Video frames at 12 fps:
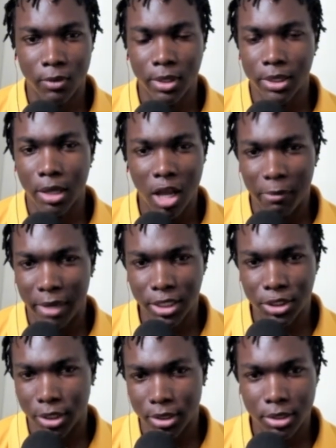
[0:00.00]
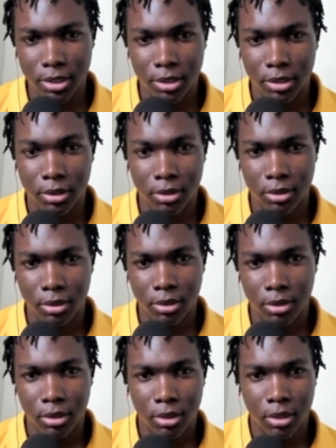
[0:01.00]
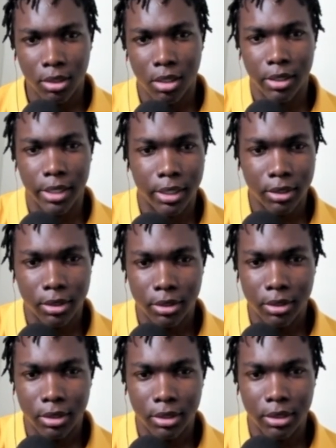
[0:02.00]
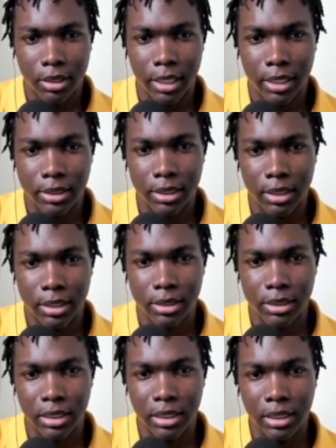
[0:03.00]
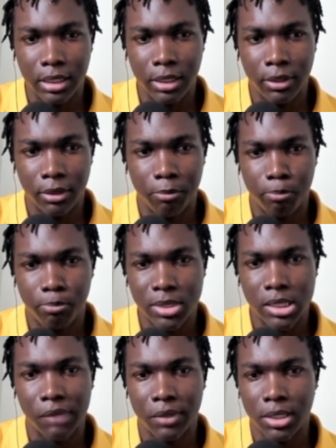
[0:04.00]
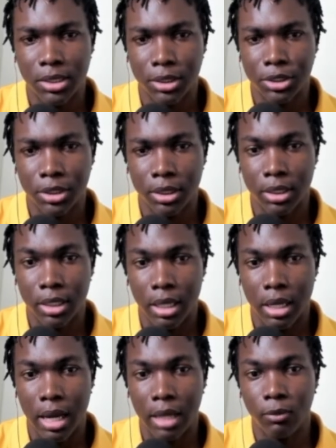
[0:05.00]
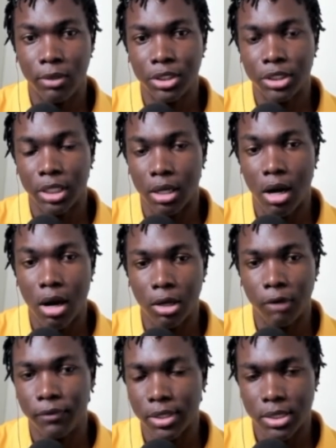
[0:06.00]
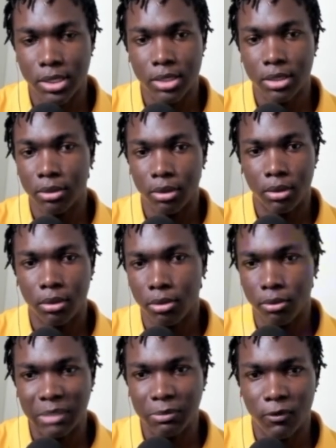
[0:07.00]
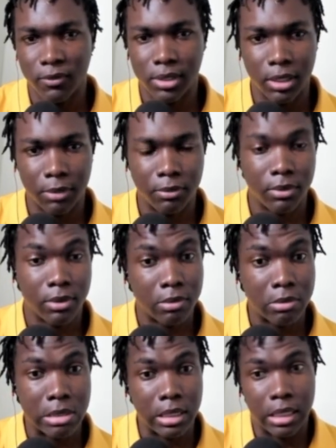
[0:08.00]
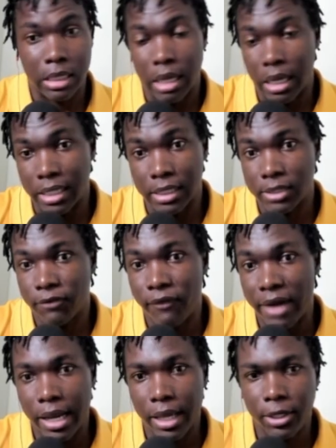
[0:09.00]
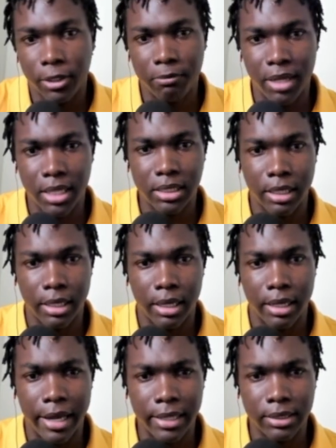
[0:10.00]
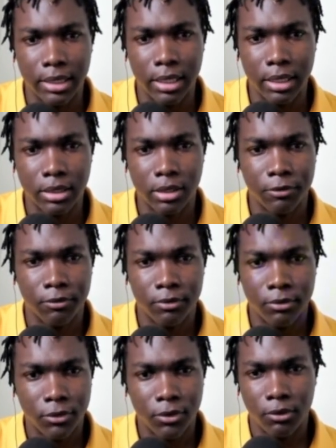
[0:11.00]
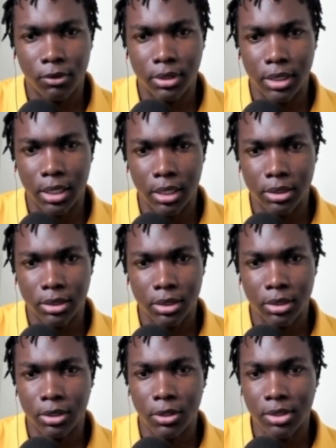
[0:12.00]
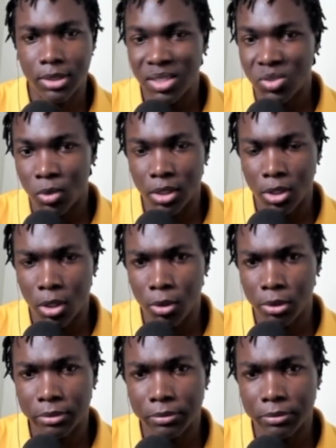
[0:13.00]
What are all my checks? Alright. Knight takes e7 is a check. And we check all of this 3 moves deep. Again, just find like your baseline. Knight takes, rook takes. Does this work? No.